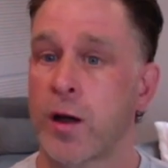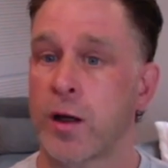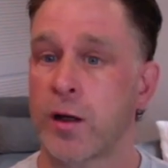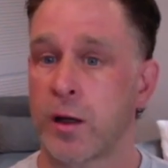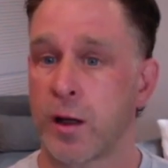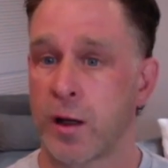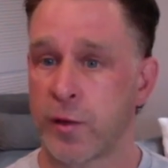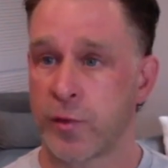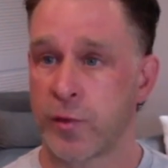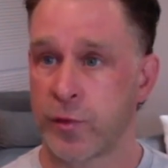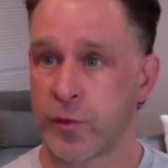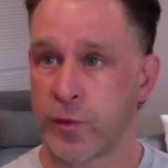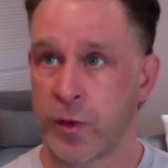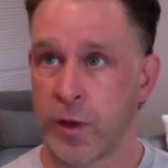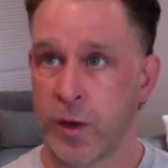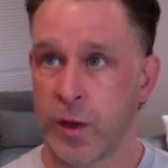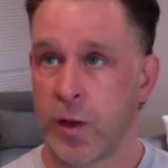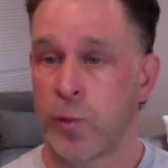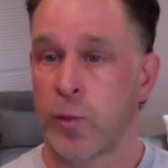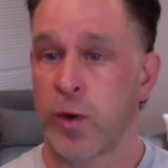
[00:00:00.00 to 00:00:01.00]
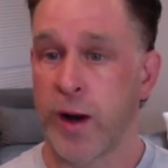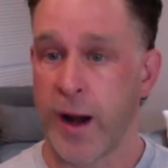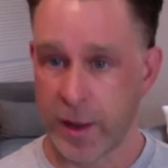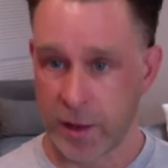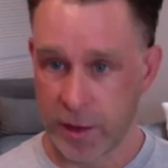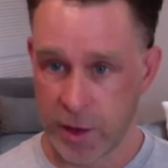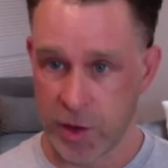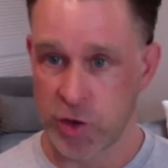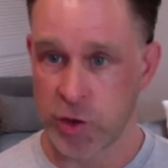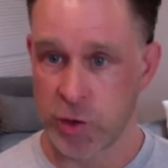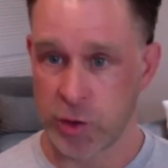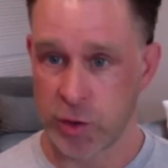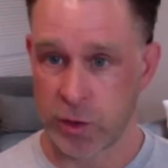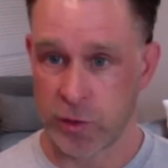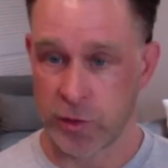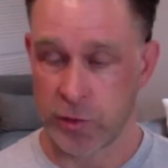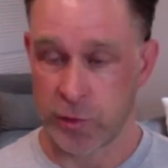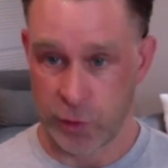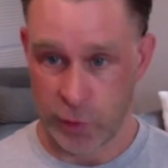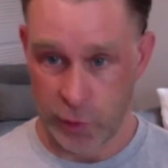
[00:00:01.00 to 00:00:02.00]
enough
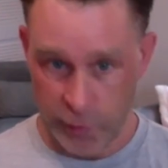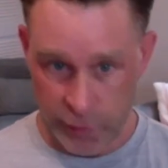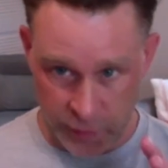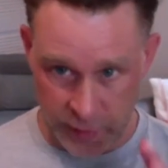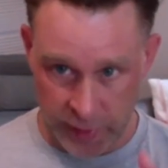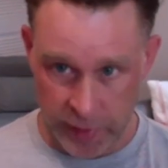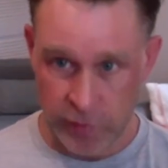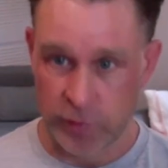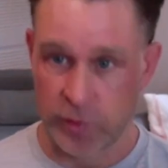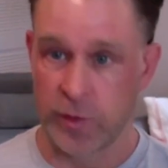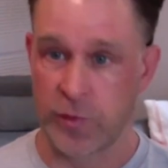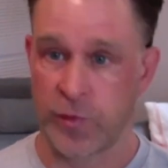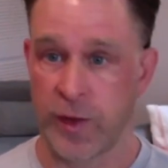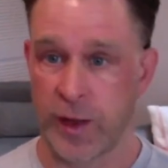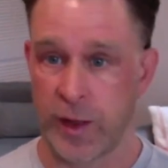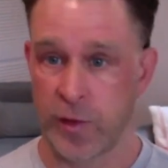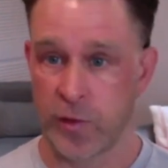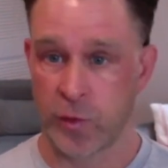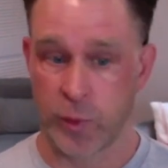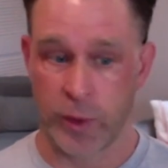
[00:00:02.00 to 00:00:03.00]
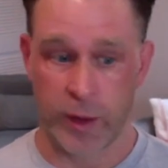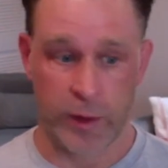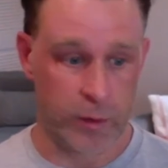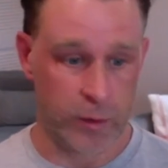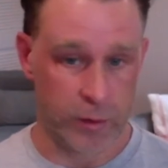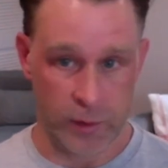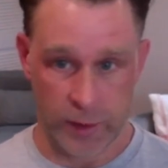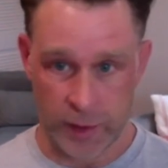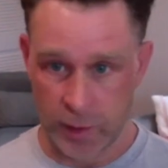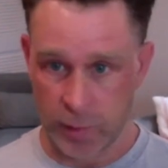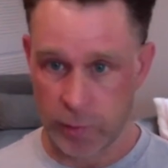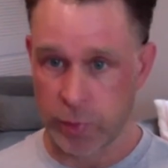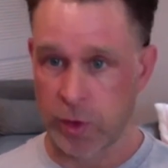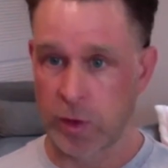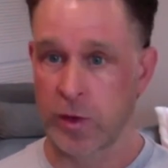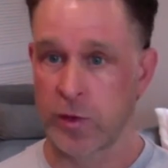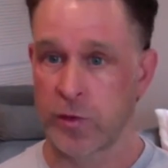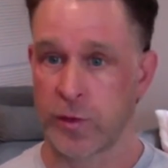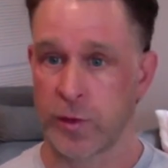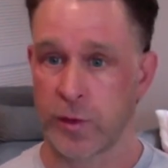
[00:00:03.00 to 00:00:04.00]
practitioners to face, whether in
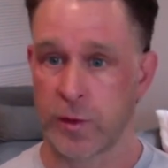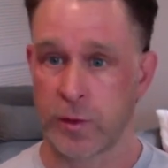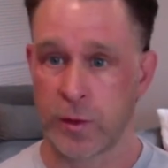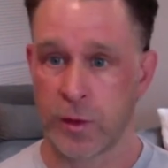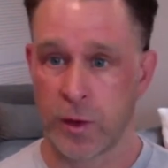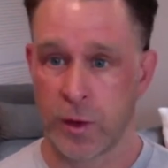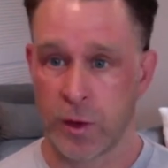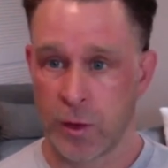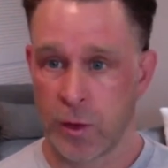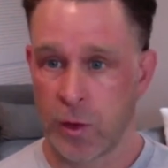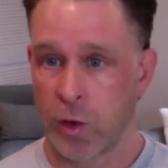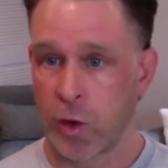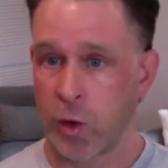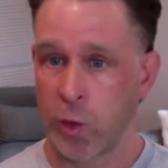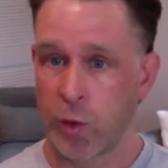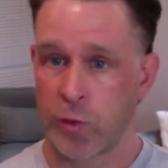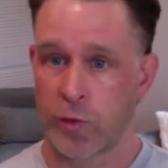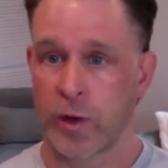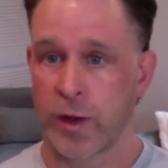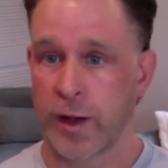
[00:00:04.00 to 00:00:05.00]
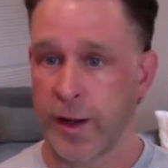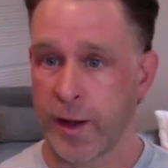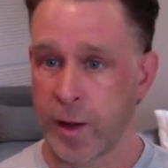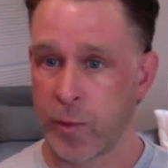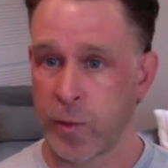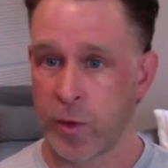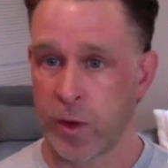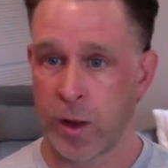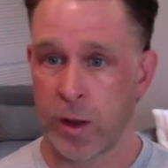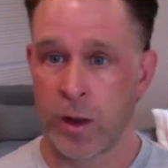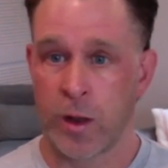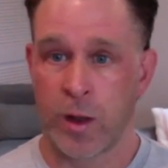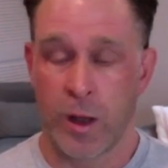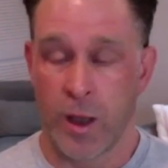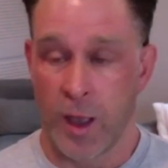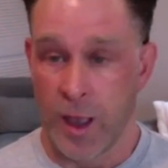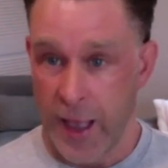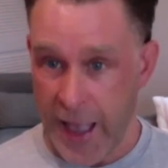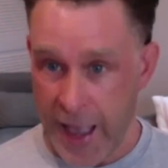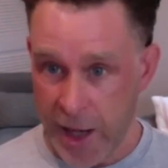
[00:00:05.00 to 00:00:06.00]
person or over camera,
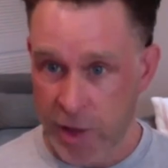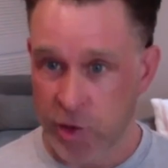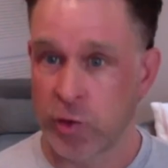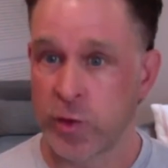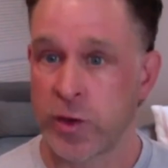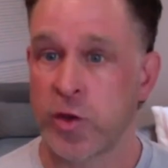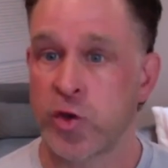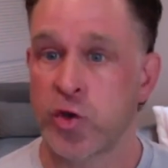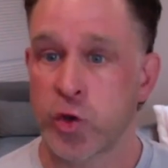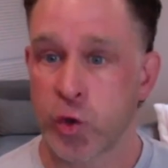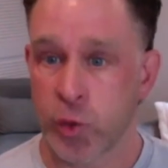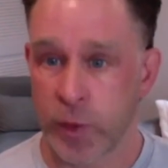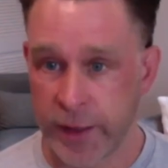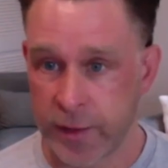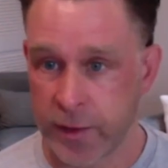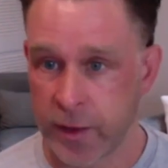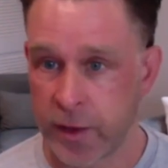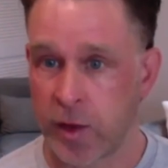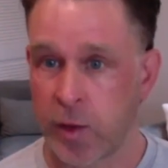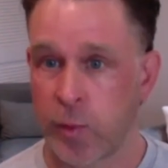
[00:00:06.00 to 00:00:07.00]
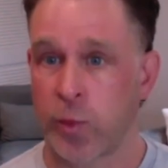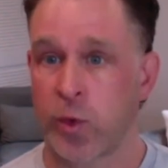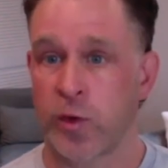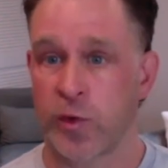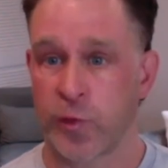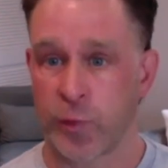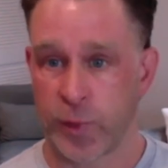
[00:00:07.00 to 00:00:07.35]
actually treat the number of